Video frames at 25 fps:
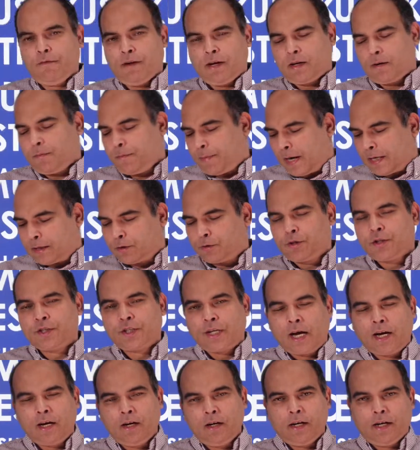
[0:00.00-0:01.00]
Welcome back to the
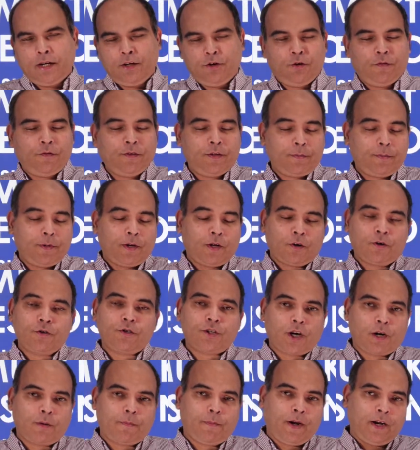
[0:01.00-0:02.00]
channel, and you're with me, Arun
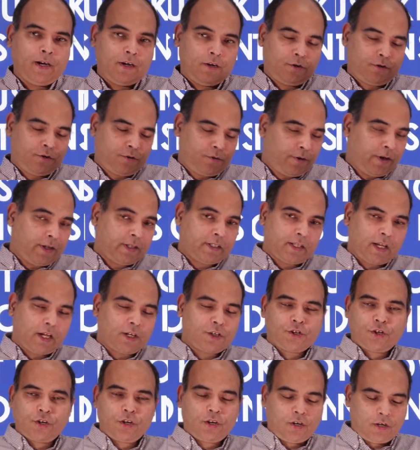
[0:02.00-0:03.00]
Sharma. And in today's
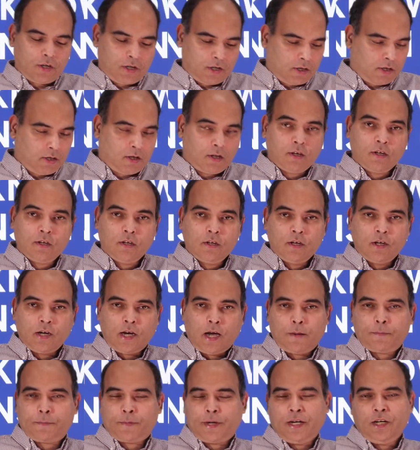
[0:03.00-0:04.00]
session,
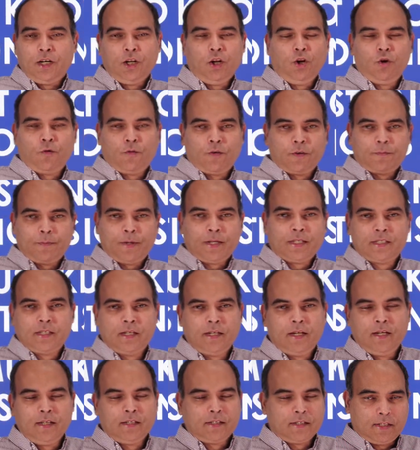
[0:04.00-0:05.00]
I'm continuing with my
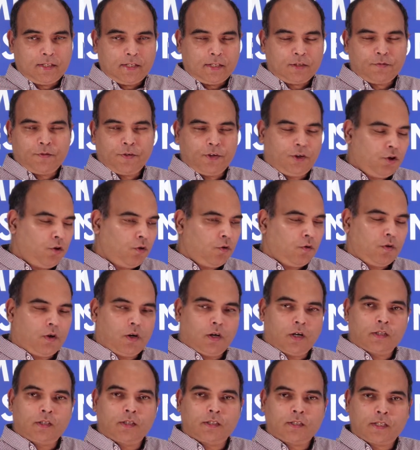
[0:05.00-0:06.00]
series in this
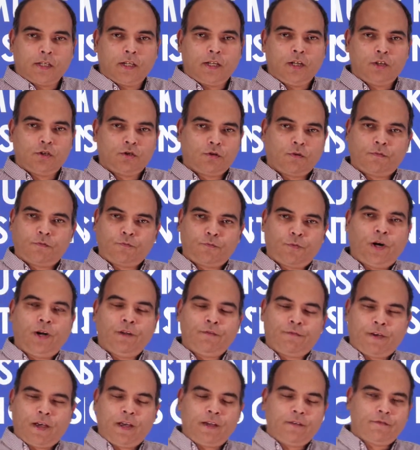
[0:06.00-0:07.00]
video, the series of
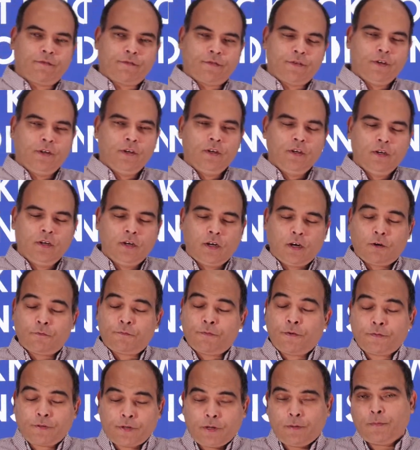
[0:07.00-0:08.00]
25 or
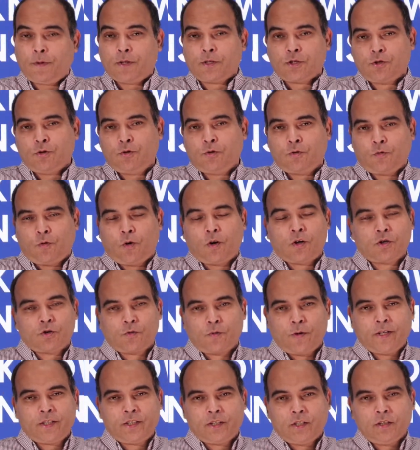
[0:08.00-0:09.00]
50 must know quants
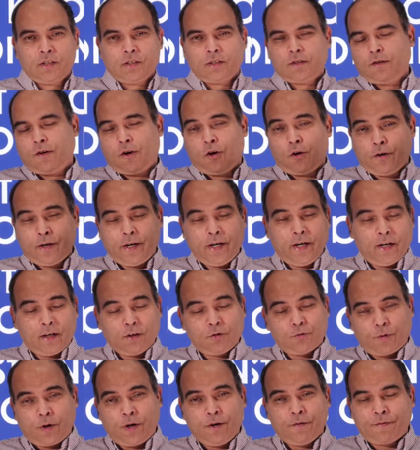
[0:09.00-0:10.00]
questions. We've already
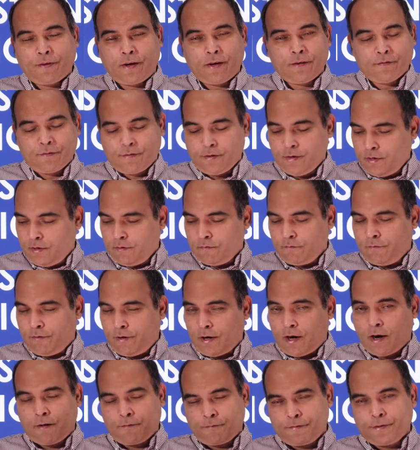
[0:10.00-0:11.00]
done 25,
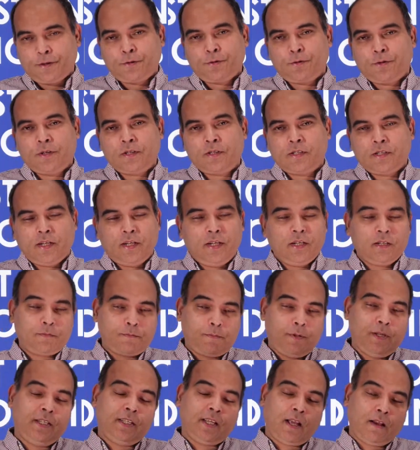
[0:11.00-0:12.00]
we're halfway through the series.
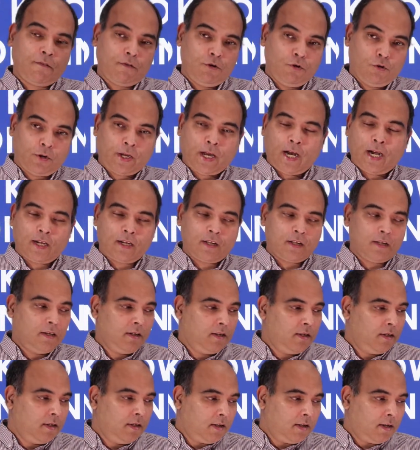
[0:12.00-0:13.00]
Please have a look at
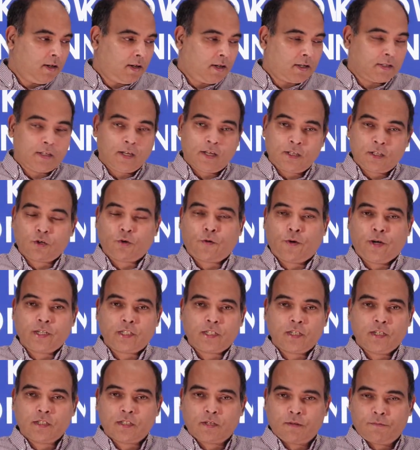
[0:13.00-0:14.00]
the other
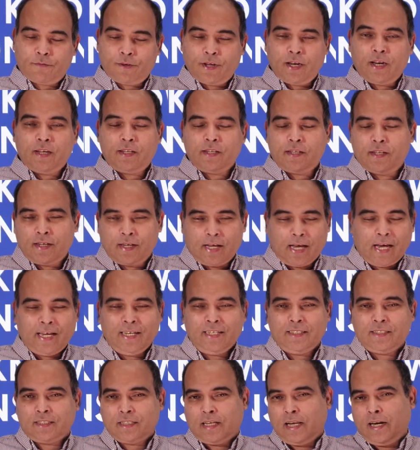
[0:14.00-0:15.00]
questions, some very
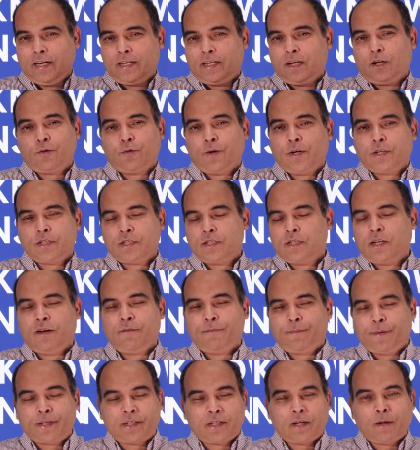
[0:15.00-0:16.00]
nice selected questions I
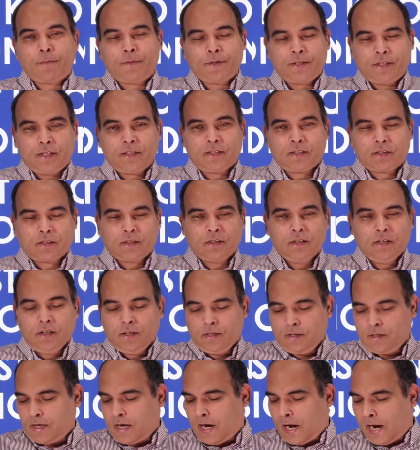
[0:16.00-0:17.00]
picked up in this.
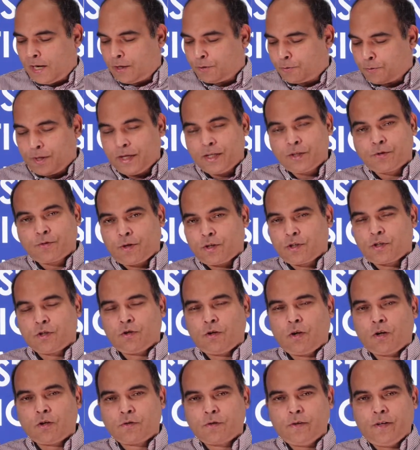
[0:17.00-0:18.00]
And today's question
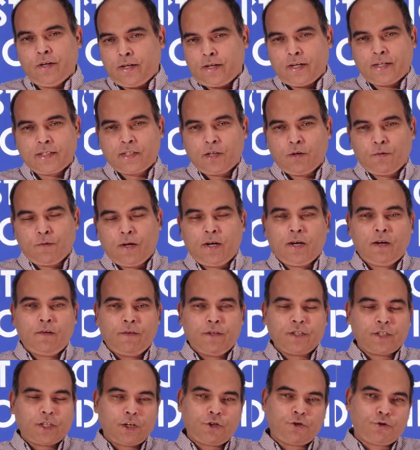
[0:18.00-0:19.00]
is also an interesting one, in
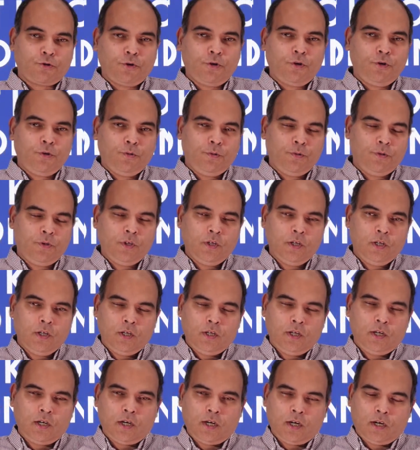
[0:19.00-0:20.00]
which I show you
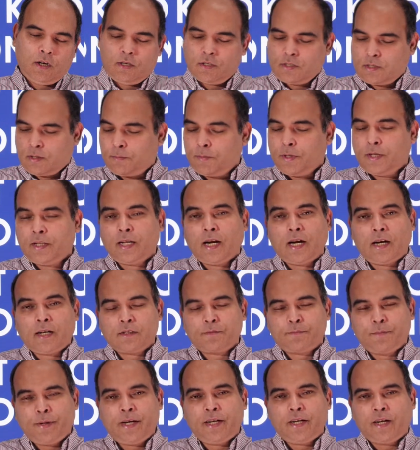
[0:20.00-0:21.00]
something that
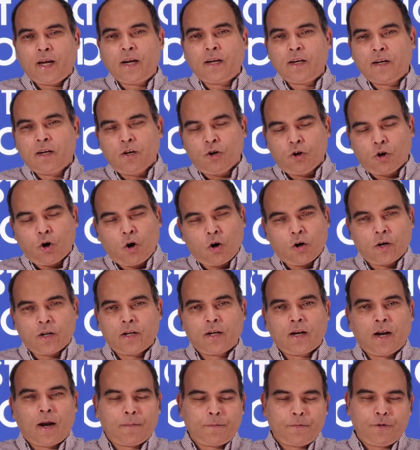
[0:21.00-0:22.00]
is being done a lot
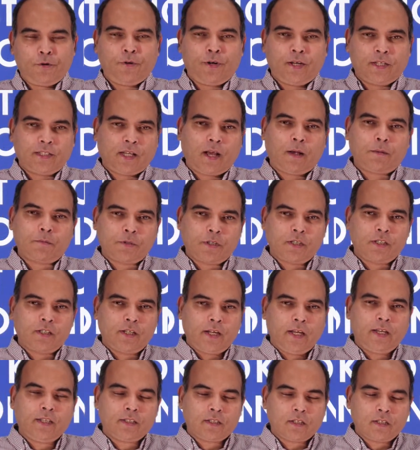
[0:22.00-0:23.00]
in aptitude exams these
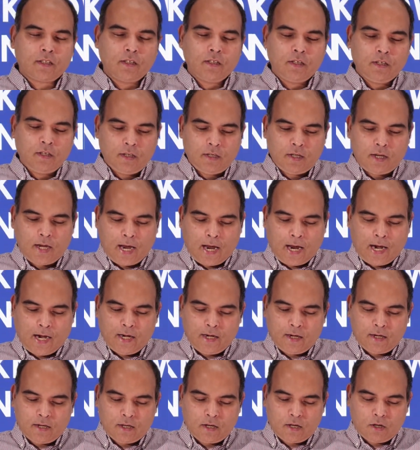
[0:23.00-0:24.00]
days.
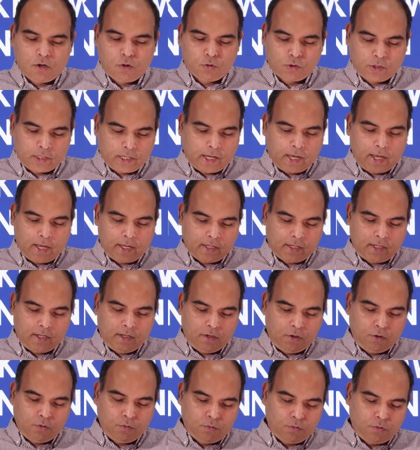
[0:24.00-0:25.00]
And hota kya hai
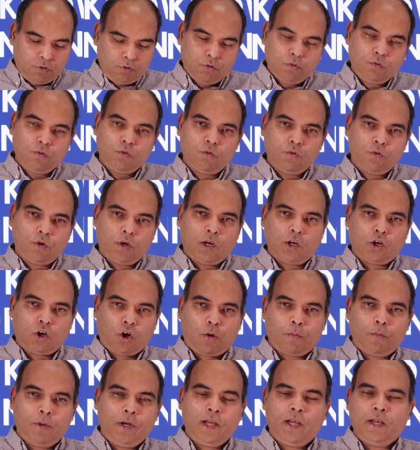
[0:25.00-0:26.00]
ki you
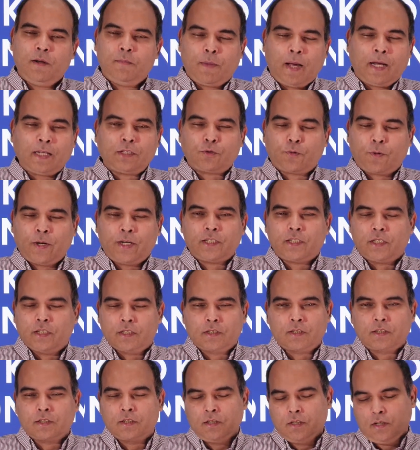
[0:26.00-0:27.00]
normally in maths
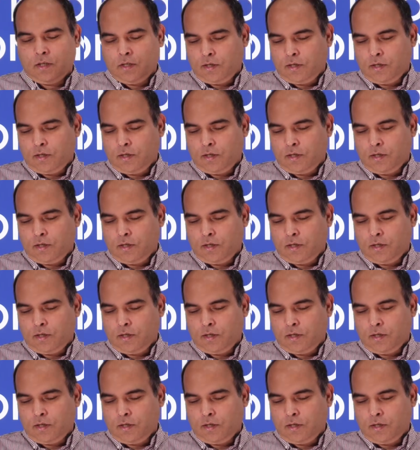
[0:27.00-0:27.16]
questions,